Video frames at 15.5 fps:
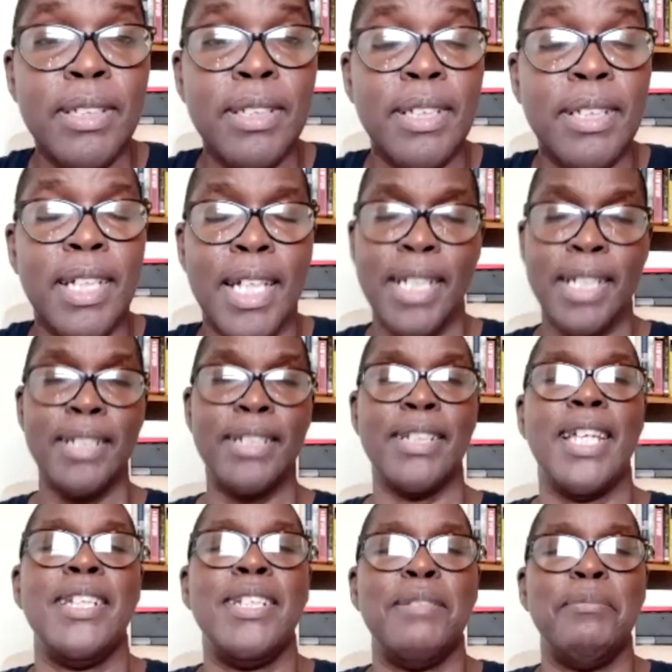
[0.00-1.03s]

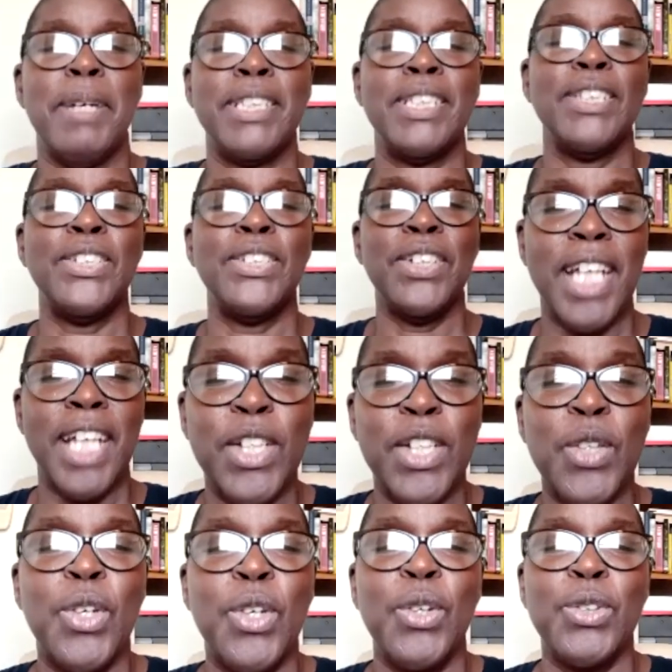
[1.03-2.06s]
And my sister and I
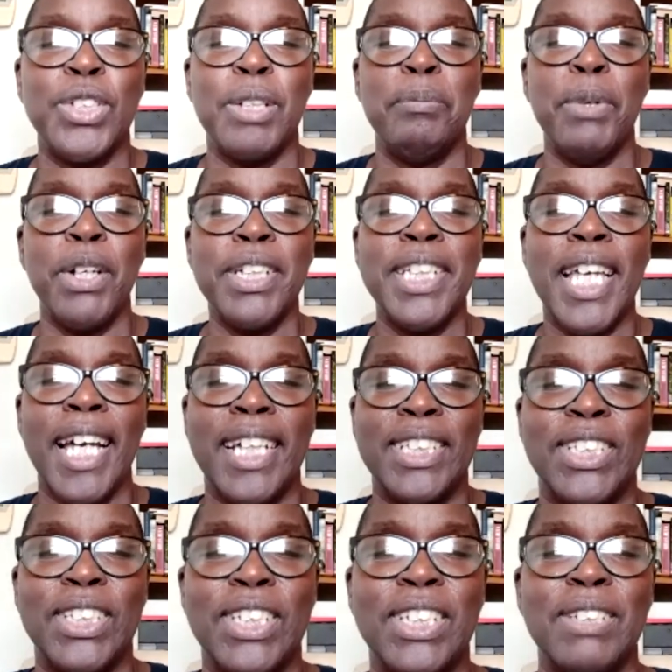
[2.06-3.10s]
co-host a
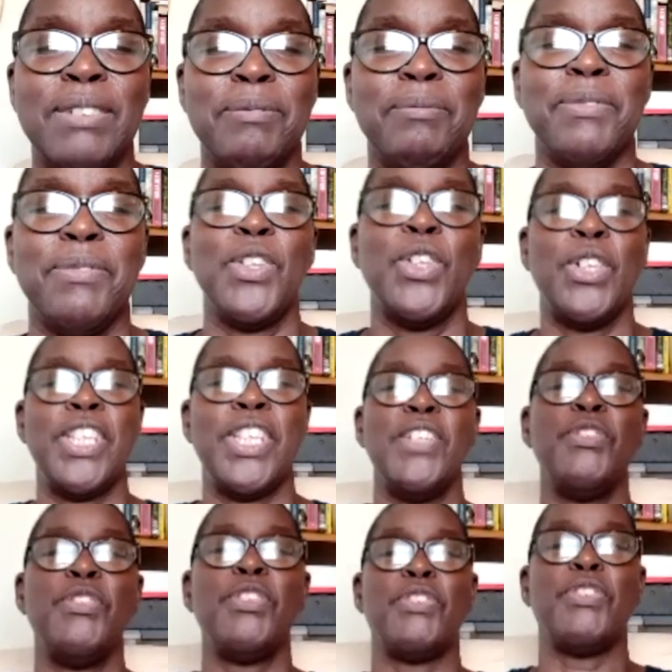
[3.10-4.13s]
podcast called The
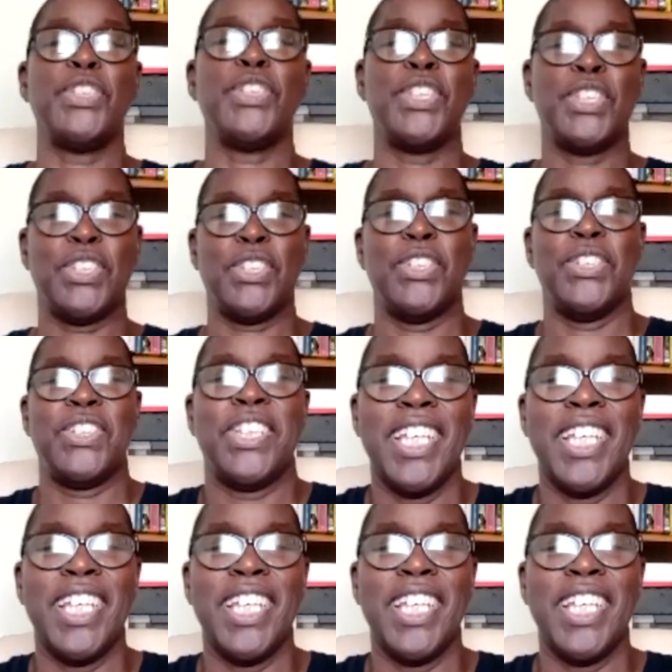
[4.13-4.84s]
Introvert Sisters.